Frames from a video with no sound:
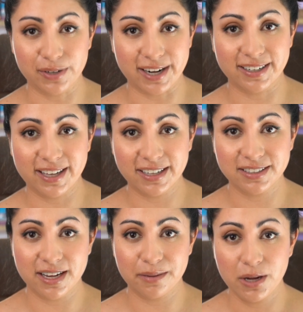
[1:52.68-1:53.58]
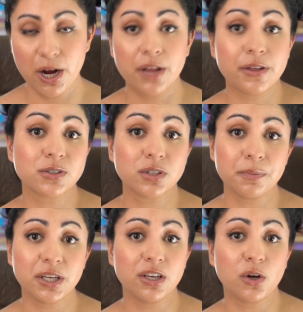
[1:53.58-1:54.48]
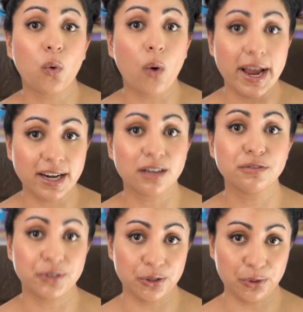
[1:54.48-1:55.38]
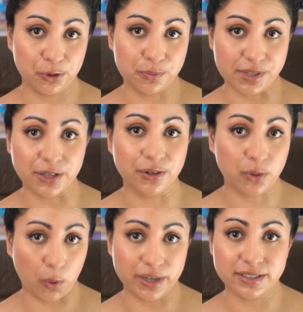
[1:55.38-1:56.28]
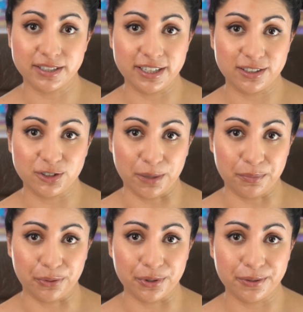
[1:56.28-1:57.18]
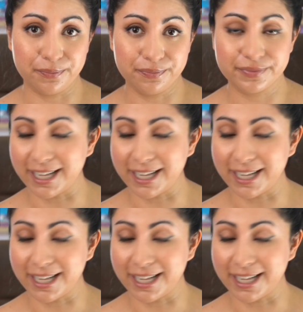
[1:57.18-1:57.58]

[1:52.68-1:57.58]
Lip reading: United Kingdom, there's gonna be quite a few hoops that you're going to need to jump through.